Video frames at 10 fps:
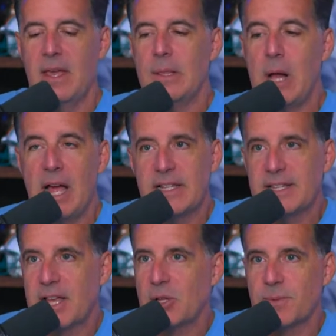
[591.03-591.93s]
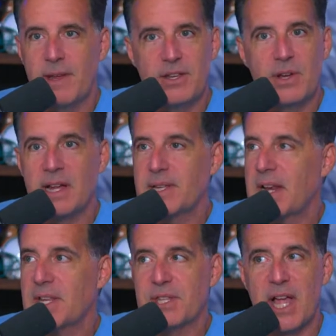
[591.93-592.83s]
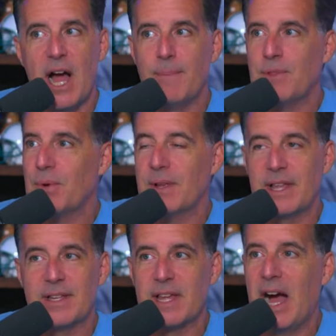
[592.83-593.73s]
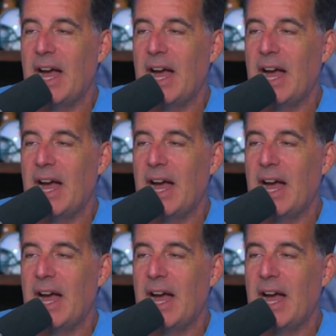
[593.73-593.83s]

lying to sellers, man. You guys got to stop doing this.